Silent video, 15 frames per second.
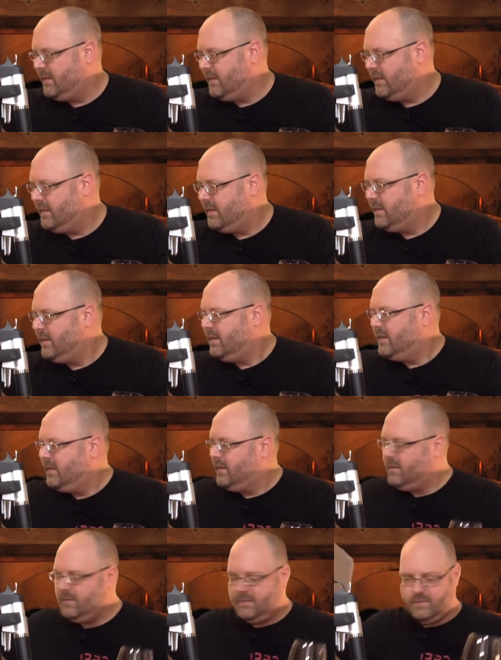
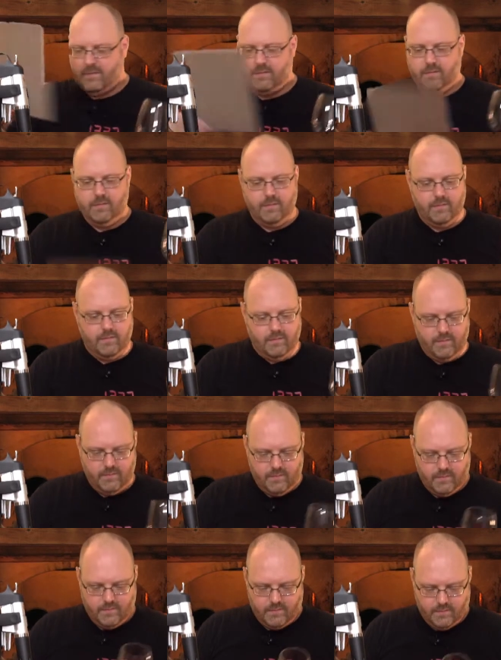
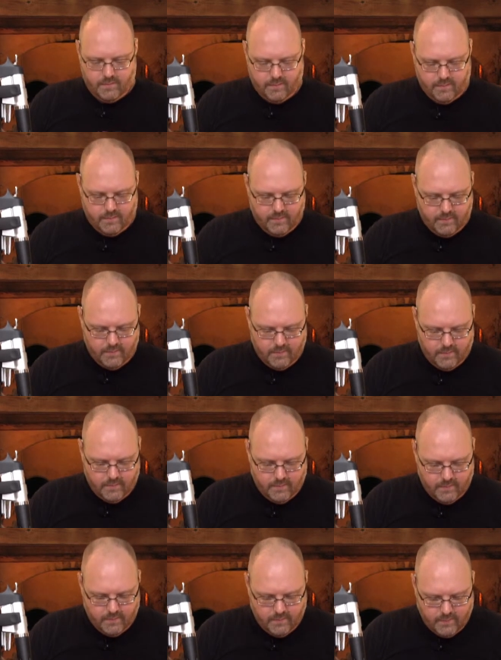
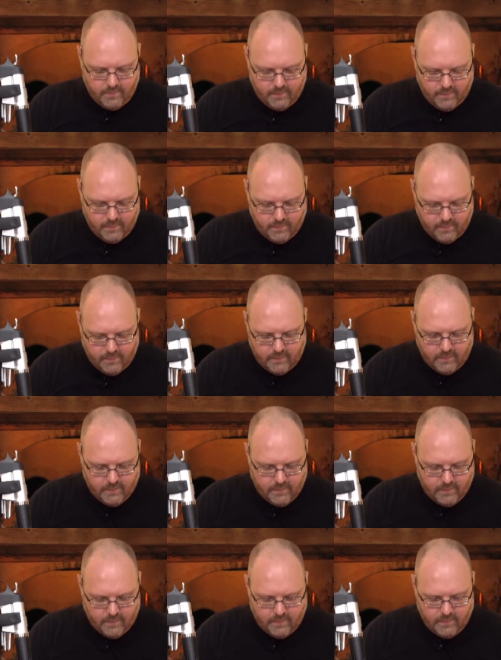
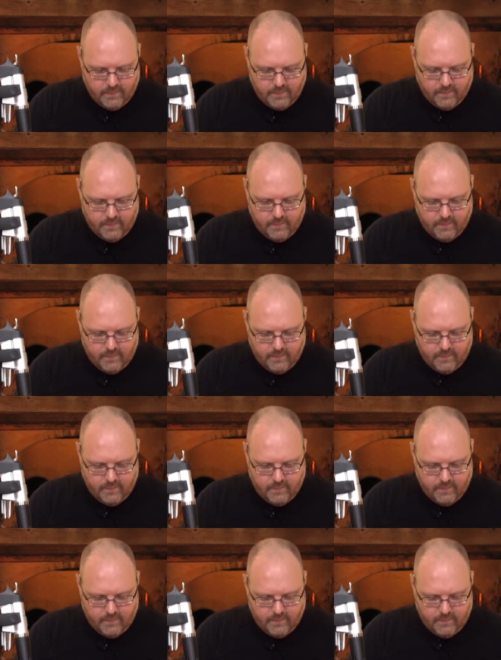No one is speaking in this clip.